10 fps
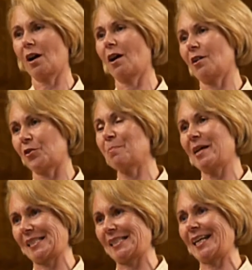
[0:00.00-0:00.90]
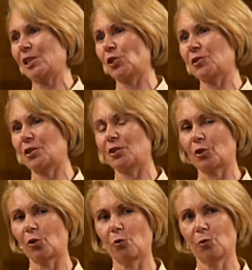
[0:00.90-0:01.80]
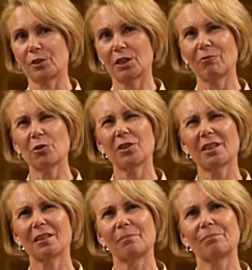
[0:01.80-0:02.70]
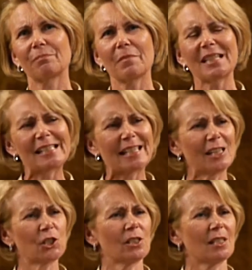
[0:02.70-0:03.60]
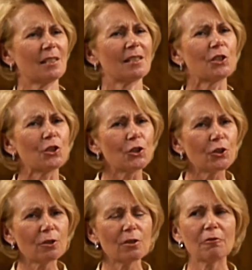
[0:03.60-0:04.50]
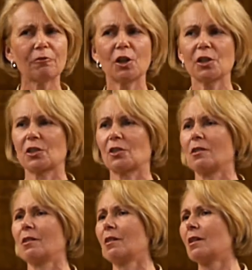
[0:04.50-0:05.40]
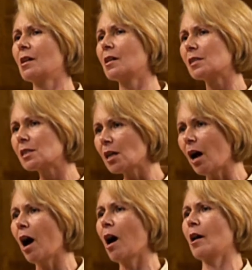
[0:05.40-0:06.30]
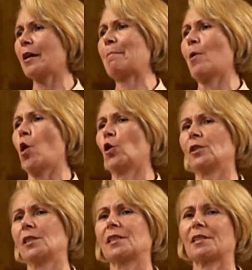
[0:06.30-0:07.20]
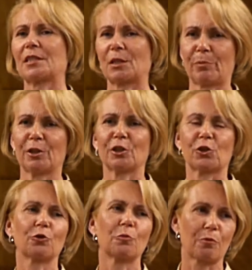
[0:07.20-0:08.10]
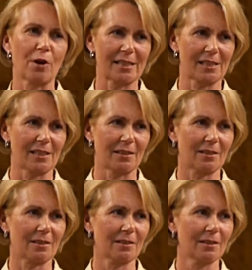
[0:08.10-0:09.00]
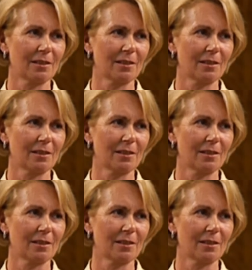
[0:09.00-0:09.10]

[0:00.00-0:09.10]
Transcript: are the meditations in the Course. If you think meditation is this universal, time-honored spiritual practice,